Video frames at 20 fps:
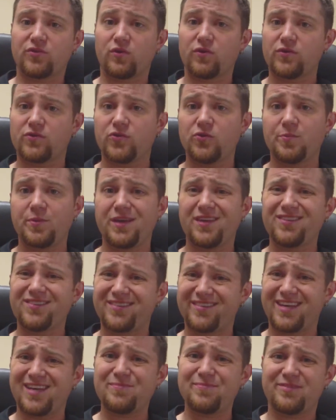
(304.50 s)
or two piece
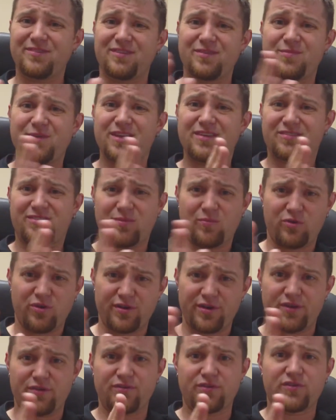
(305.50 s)
seems to be somewhere
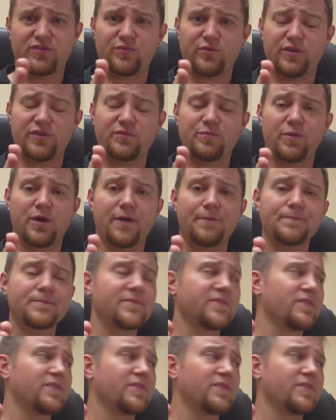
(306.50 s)
near the sweet spot.